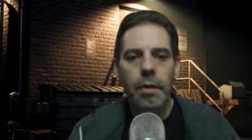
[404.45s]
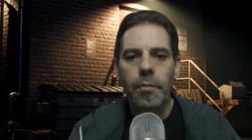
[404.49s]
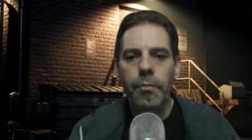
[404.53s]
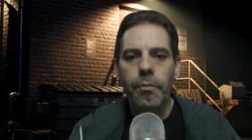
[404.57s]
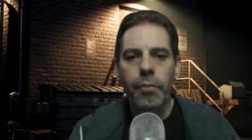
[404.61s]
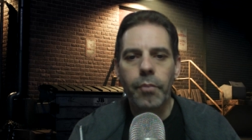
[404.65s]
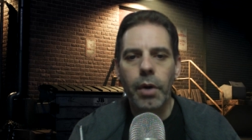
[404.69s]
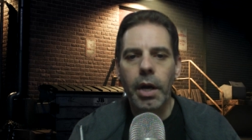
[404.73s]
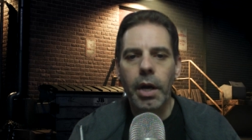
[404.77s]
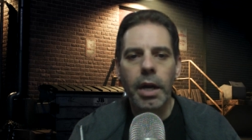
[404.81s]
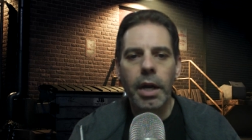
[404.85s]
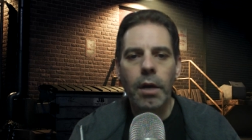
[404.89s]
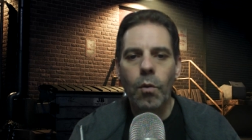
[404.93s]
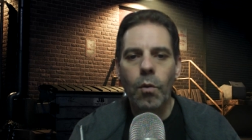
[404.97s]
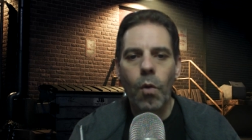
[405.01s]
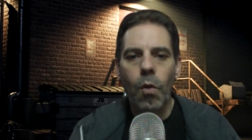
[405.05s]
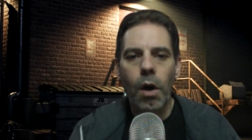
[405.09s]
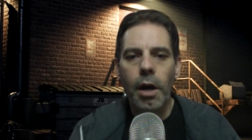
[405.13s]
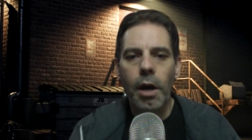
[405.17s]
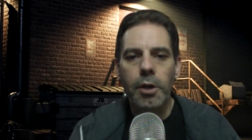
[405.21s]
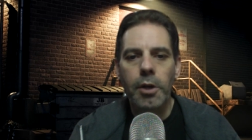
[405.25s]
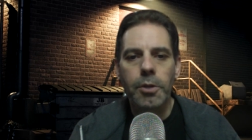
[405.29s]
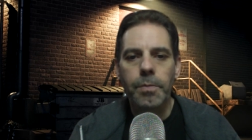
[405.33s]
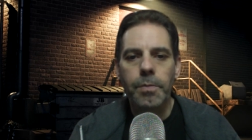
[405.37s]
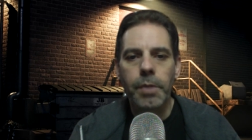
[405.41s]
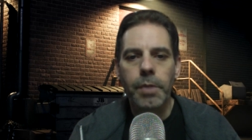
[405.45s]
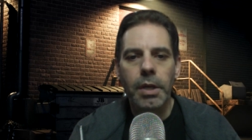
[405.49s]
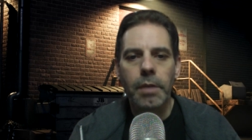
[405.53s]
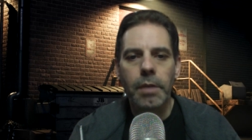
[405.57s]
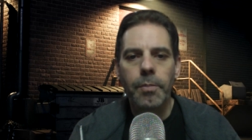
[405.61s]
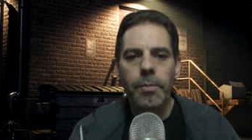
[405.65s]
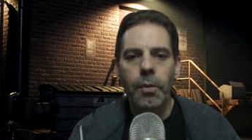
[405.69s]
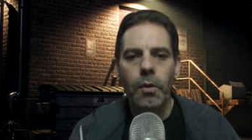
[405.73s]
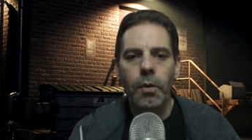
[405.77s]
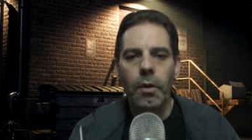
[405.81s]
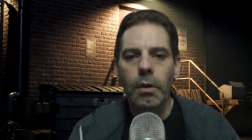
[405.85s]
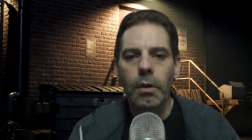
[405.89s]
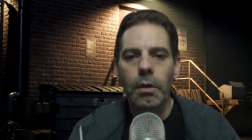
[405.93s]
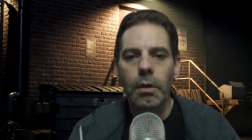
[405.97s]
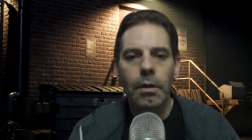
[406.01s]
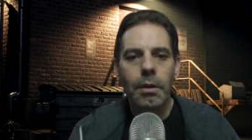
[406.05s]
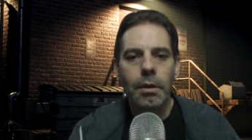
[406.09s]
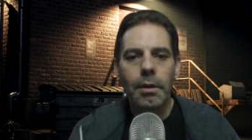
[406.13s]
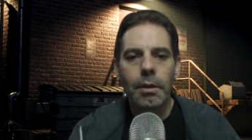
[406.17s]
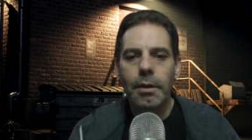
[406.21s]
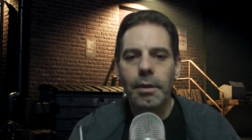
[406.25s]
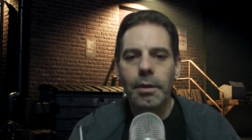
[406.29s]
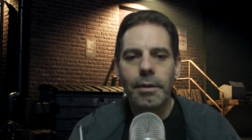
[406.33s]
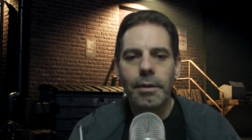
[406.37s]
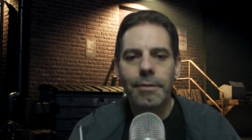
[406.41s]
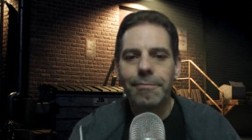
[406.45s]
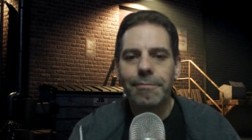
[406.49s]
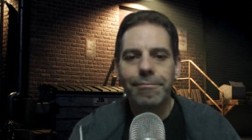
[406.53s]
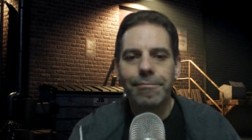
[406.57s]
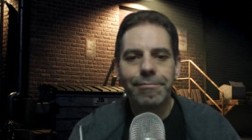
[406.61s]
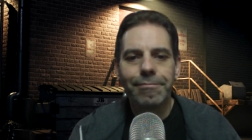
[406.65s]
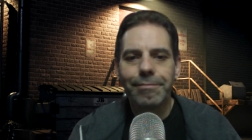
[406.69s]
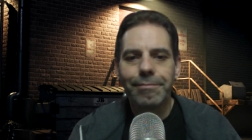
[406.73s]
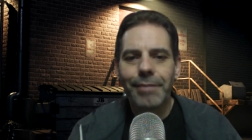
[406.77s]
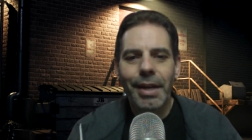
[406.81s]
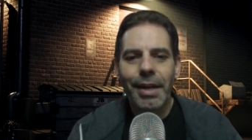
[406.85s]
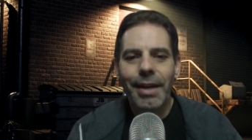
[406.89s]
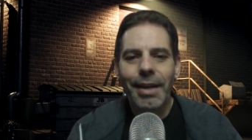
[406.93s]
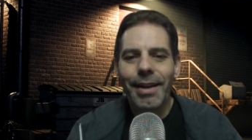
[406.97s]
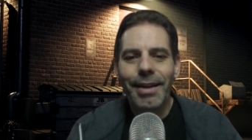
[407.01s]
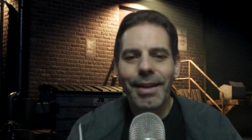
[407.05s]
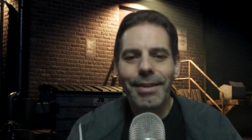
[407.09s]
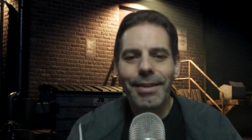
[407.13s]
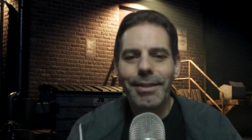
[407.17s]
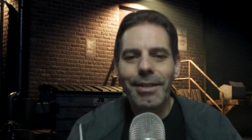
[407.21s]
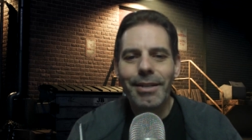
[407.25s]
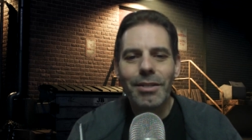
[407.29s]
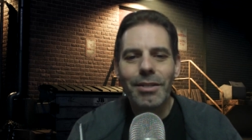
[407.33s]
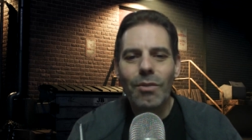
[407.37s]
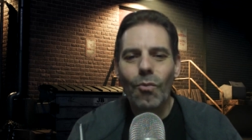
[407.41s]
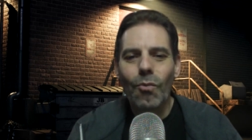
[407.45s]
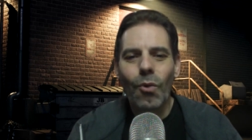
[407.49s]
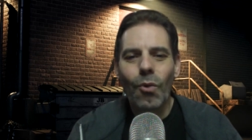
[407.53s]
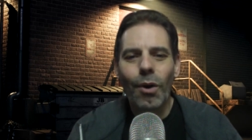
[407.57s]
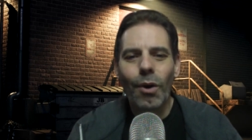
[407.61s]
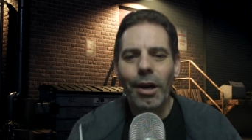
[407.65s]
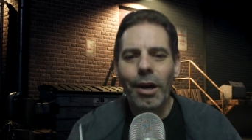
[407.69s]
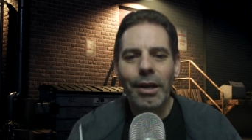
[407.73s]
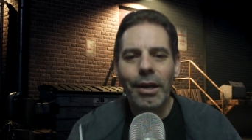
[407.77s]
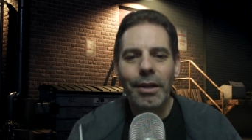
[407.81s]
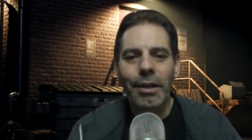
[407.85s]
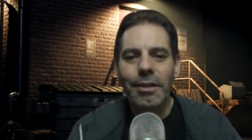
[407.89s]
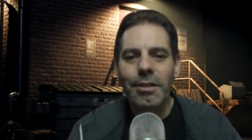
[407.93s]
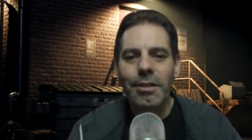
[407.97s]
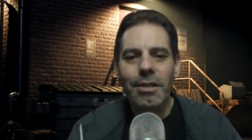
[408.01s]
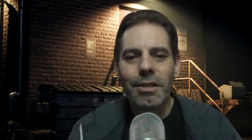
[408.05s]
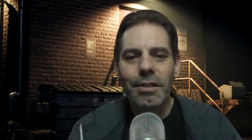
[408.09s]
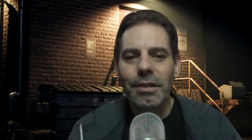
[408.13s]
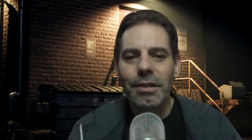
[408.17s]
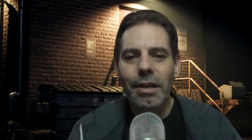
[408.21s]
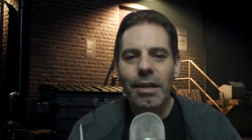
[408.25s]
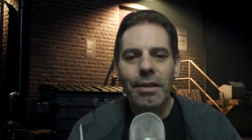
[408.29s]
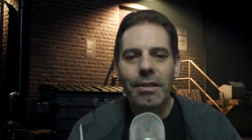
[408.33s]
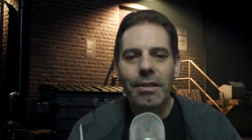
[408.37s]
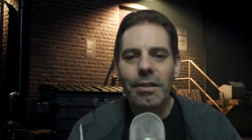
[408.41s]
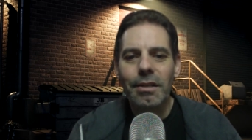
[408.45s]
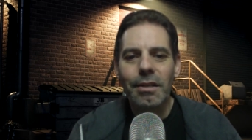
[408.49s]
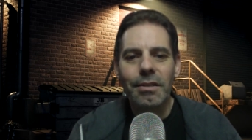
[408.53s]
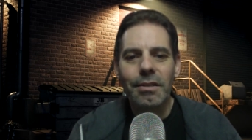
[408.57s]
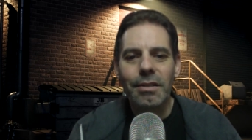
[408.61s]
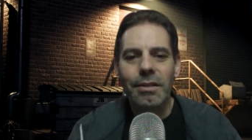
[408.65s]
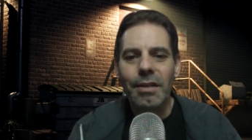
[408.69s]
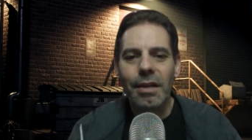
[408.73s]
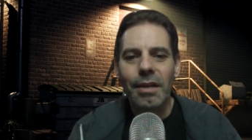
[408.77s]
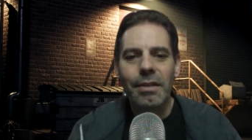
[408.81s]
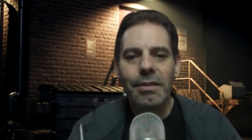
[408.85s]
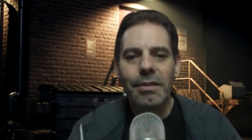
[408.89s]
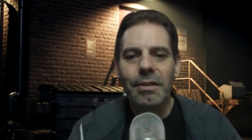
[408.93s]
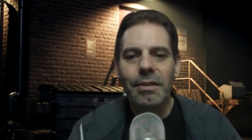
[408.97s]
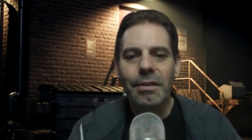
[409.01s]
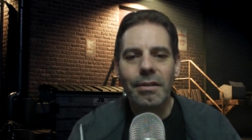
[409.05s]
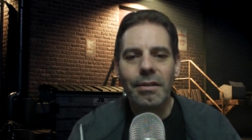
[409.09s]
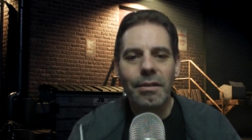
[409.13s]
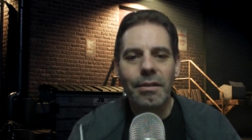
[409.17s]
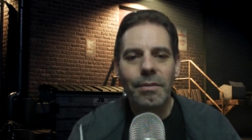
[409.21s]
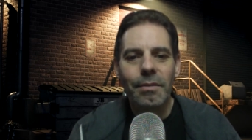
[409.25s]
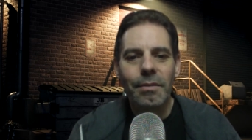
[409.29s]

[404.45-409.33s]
brainwash people, it doesn't work. It just doesn't.